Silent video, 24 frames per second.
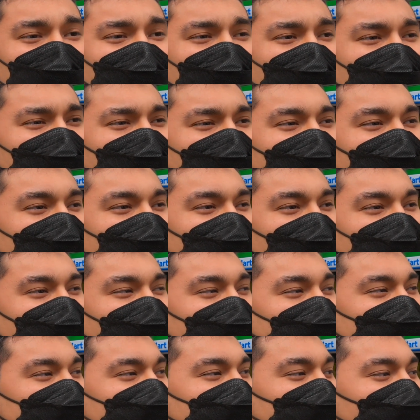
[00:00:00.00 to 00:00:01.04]
It was like
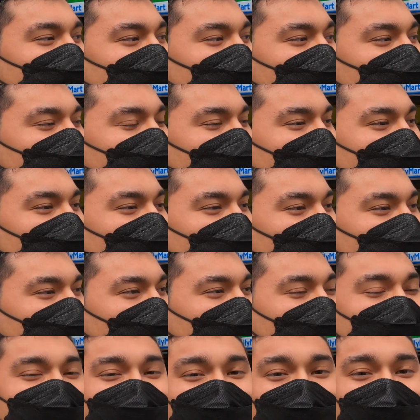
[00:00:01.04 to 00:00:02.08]
a four mile
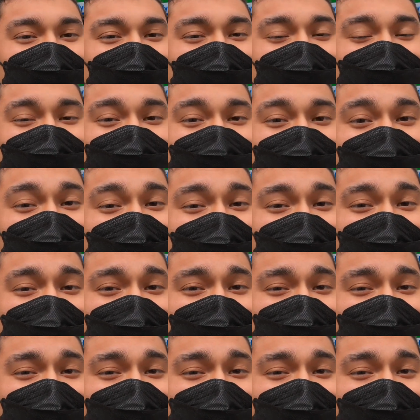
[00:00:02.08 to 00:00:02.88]
walk for me yesterday,